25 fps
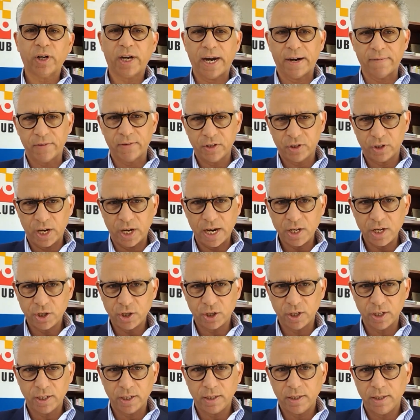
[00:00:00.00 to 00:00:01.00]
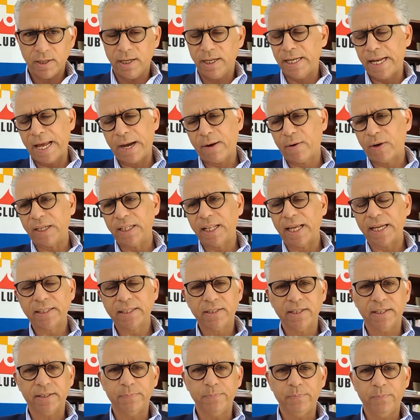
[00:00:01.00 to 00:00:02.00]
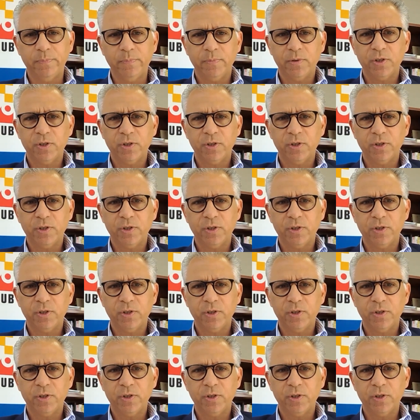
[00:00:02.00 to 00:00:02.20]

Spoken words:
conversation. And now I'd like to,